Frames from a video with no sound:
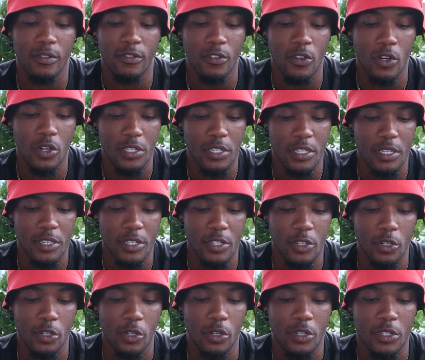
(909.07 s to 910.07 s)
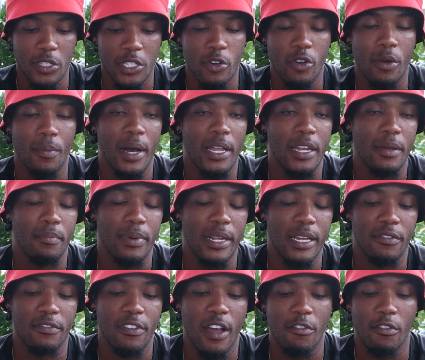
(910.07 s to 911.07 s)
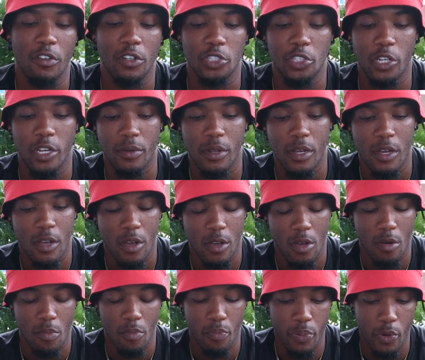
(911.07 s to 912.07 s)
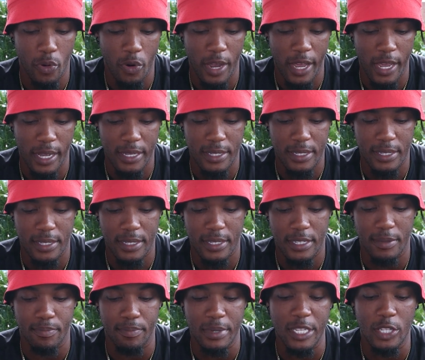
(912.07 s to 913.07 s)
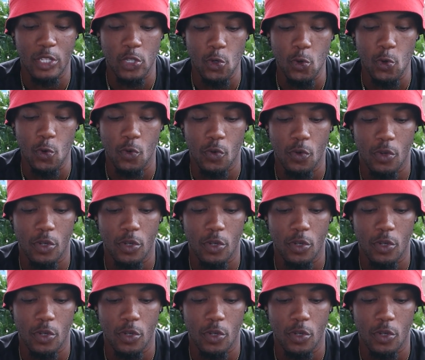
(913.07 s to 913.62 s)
versus the Saramonic Blink 500 Pro X B2.